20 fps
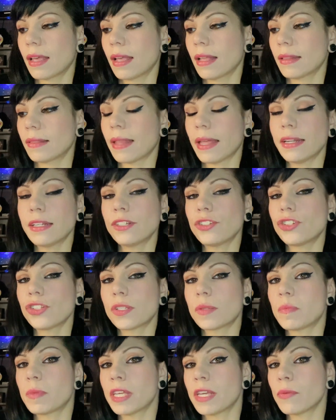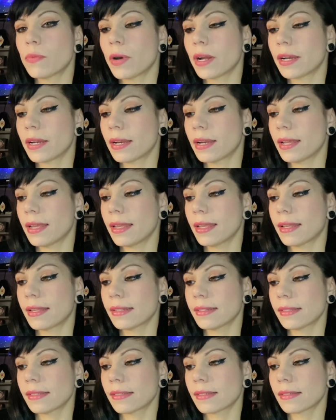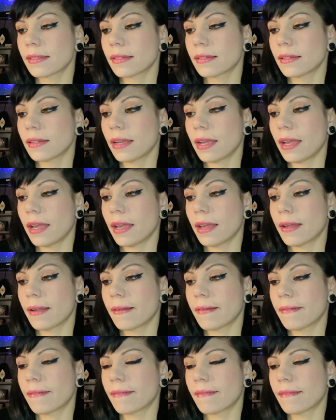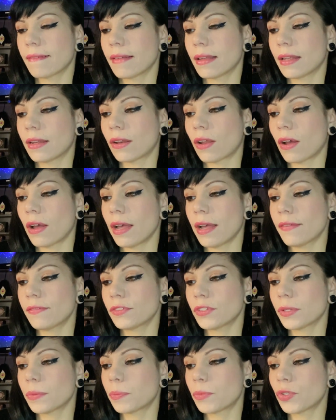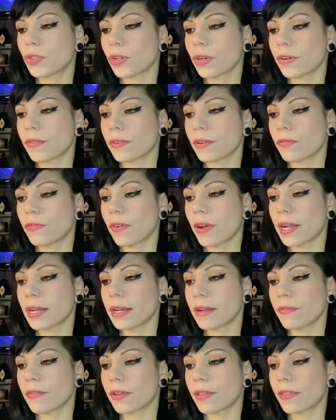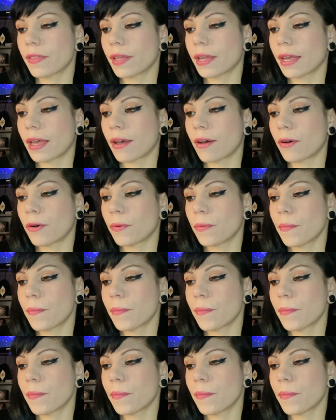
let it just be what it is and not have to observe and find everything out.